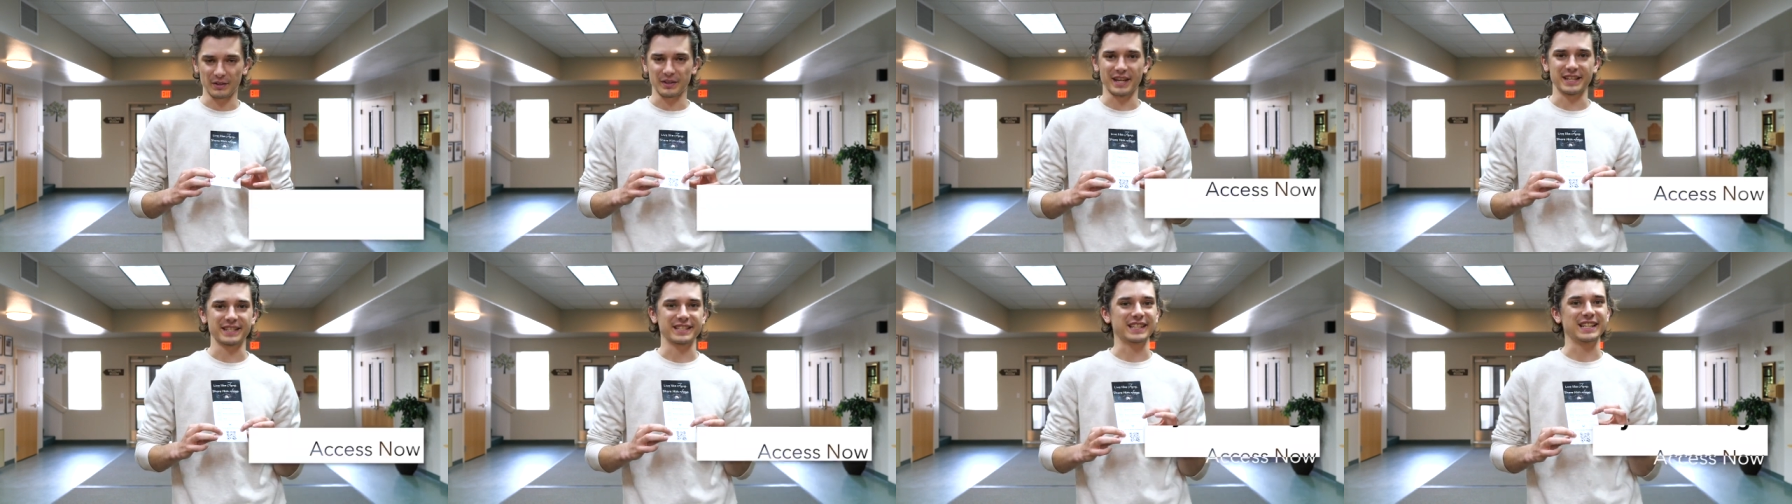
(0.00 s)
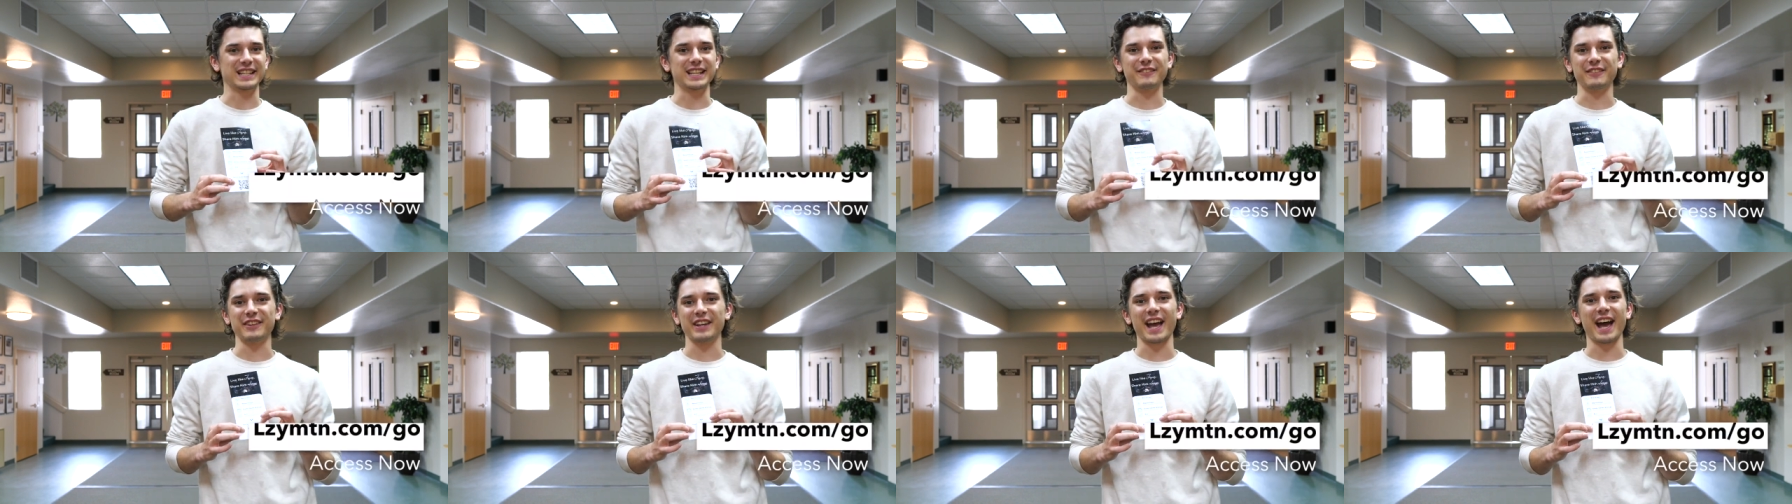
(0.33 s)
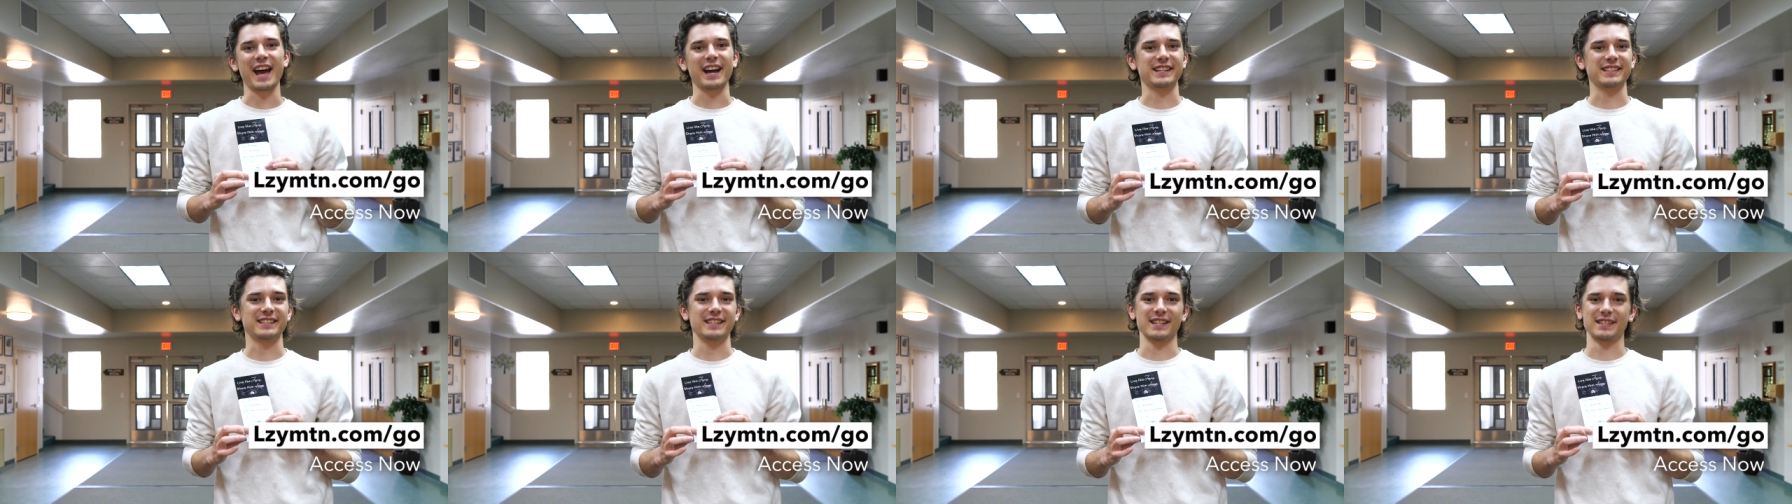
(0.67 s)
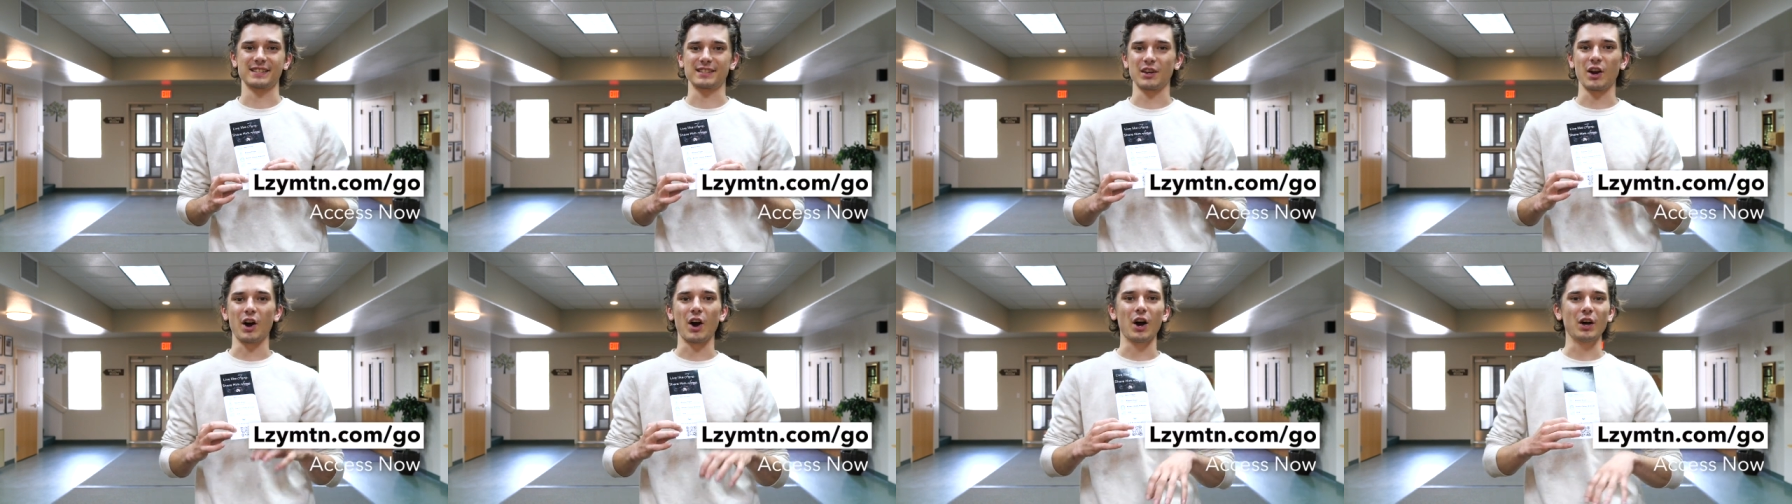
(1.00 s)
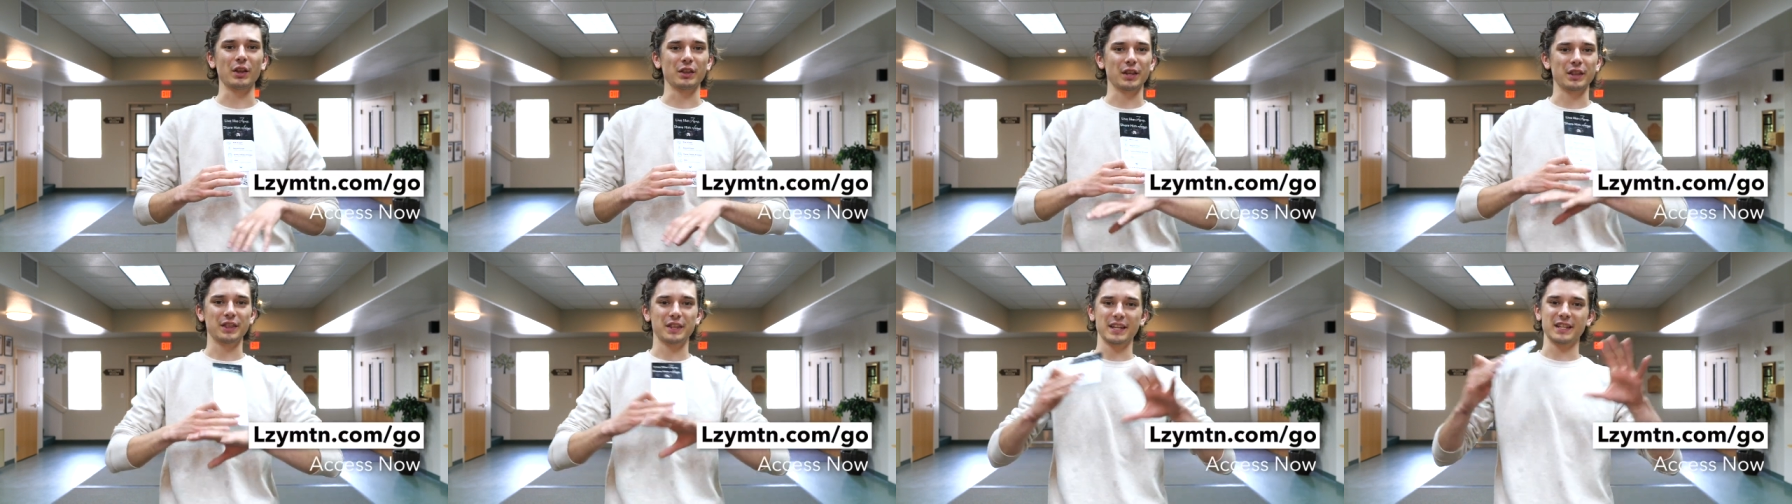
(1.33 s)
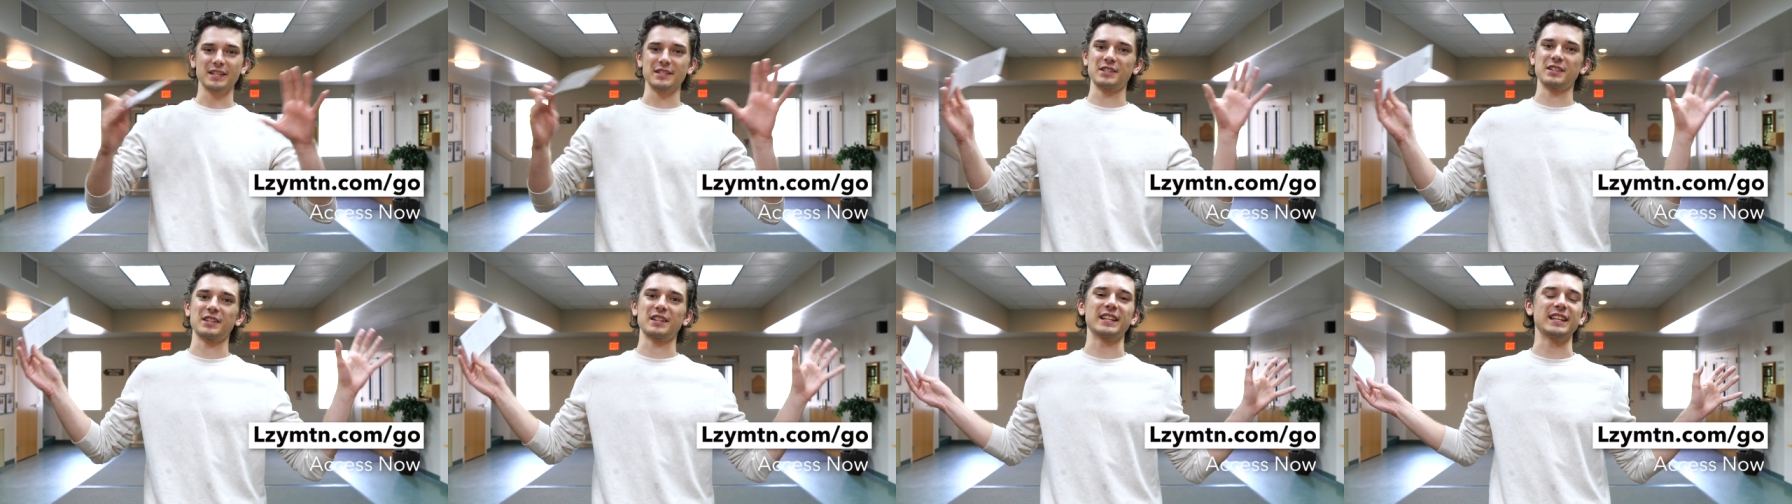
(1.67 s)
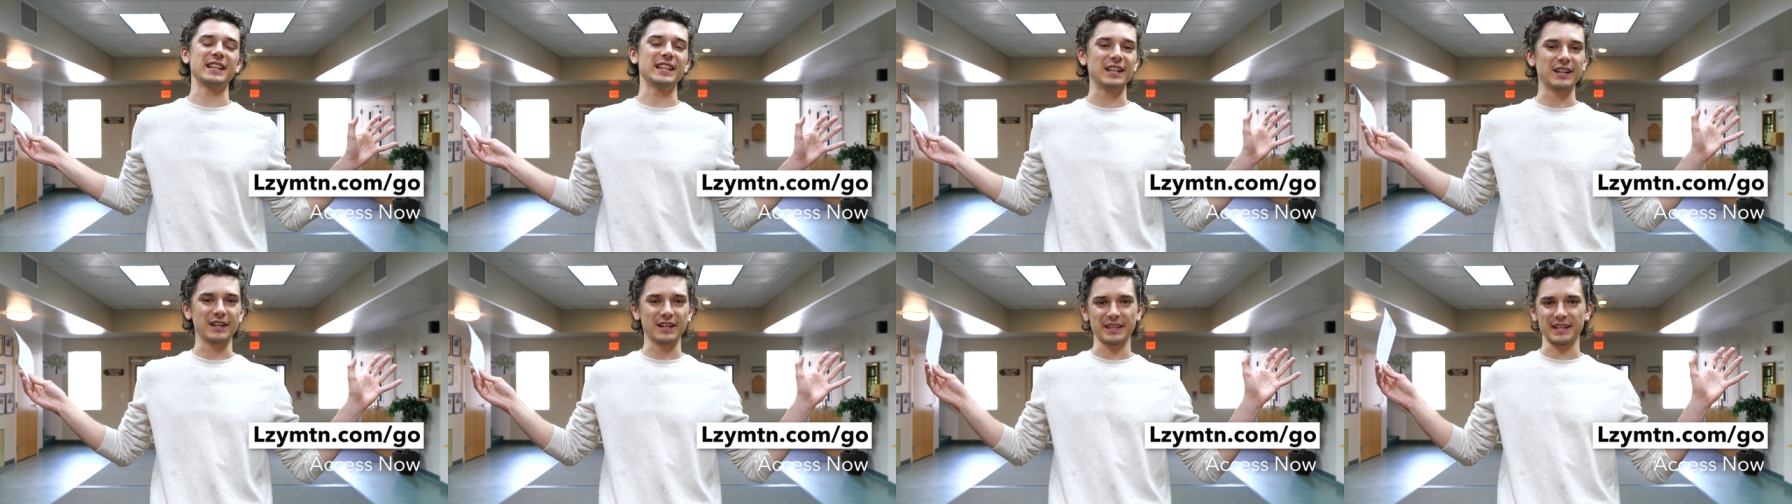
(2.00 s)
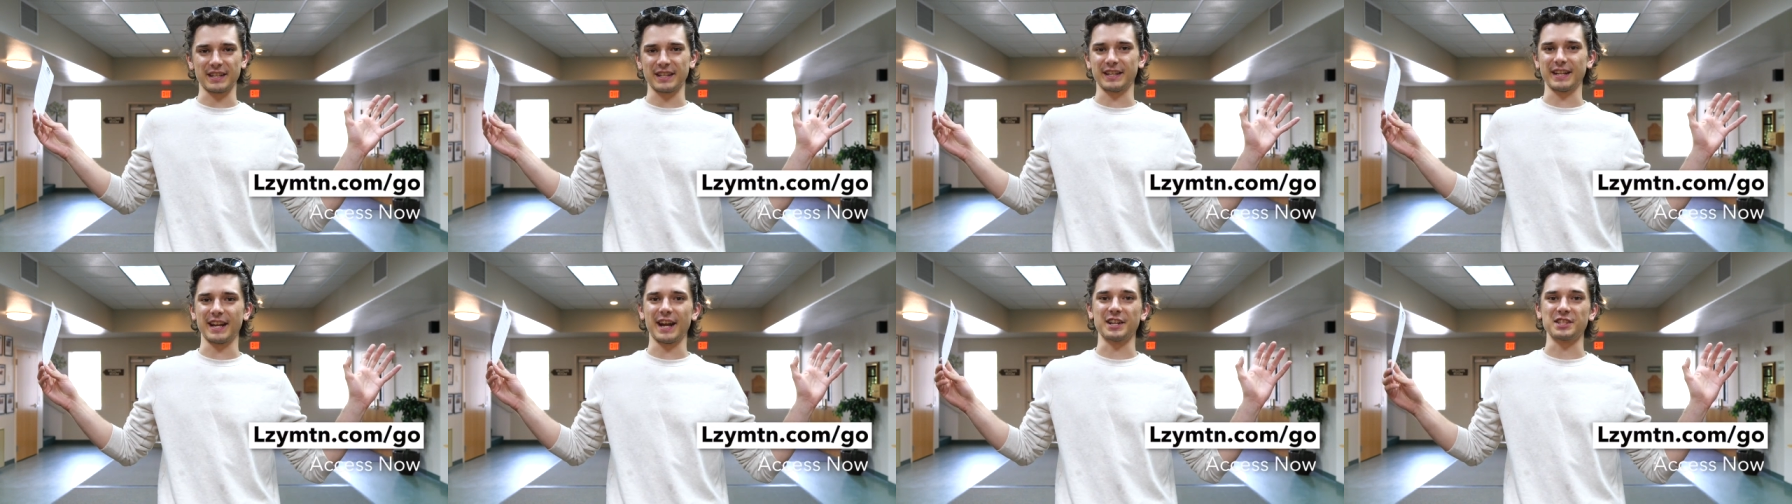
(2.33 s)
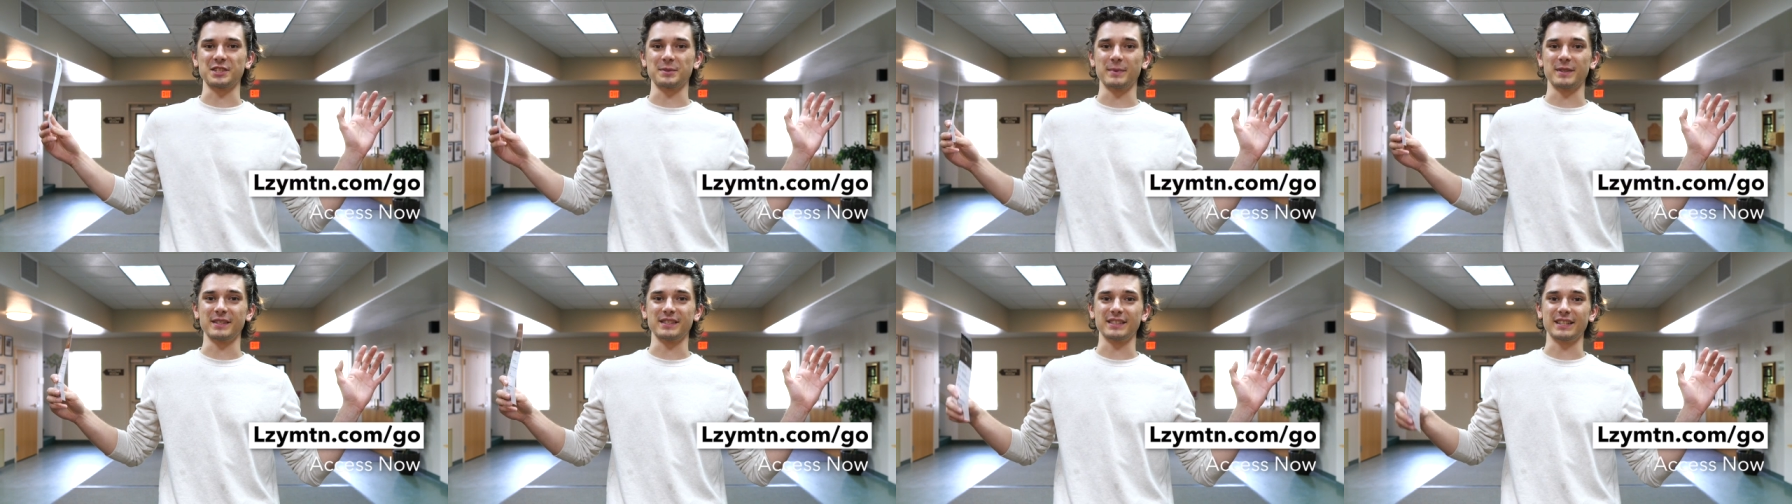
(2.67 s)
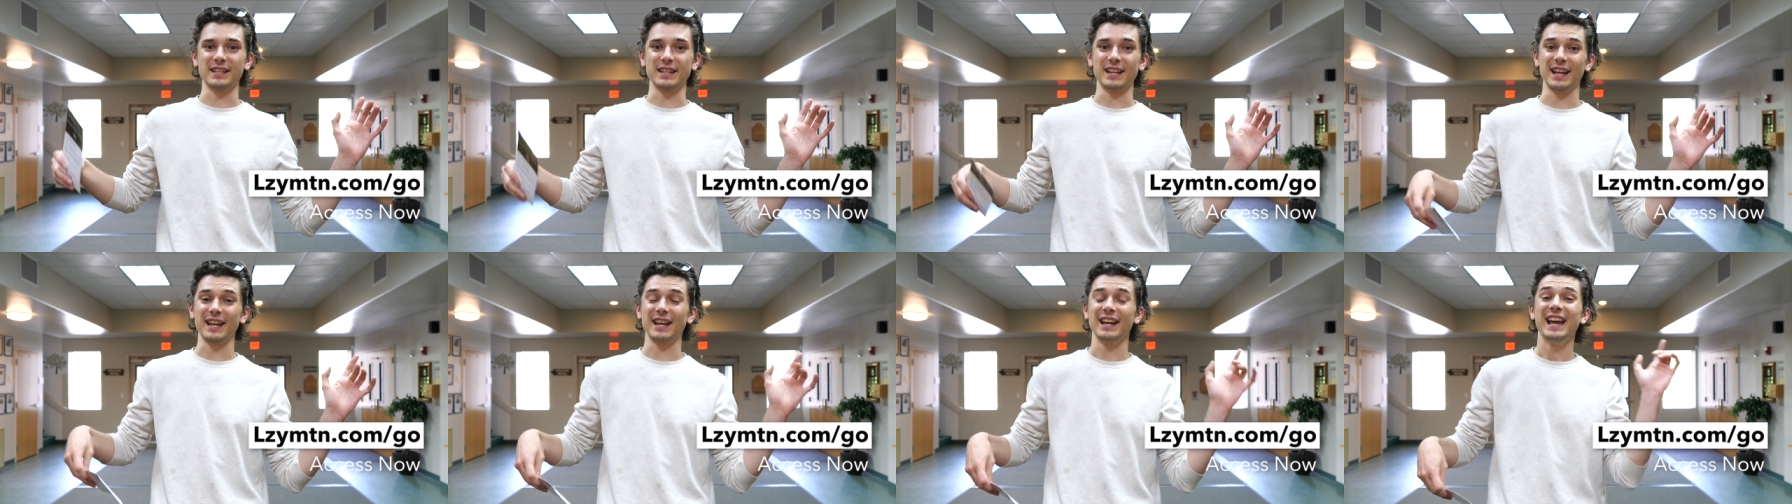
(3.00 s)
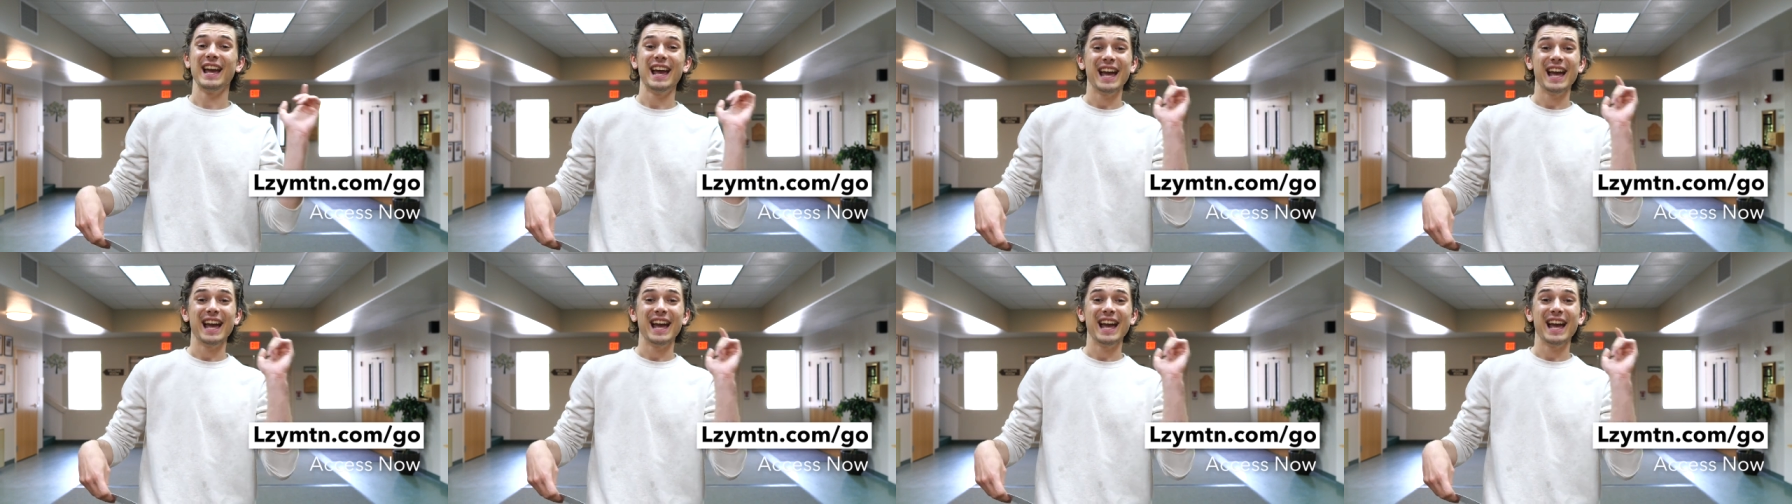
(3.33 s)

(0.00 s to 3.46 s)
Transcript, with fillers: That's gonna give you access to all the things you're gonna hear in the announcements today.